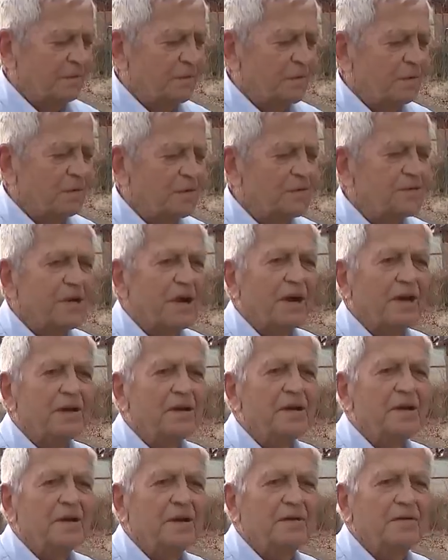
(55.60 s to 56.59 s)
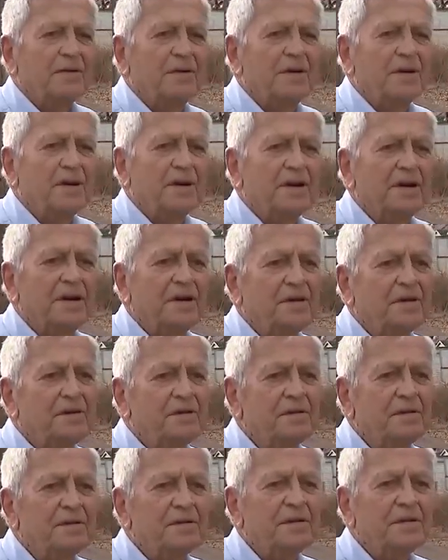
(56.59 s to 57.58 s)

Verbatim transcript: Yeah, we were chatting here, and then he,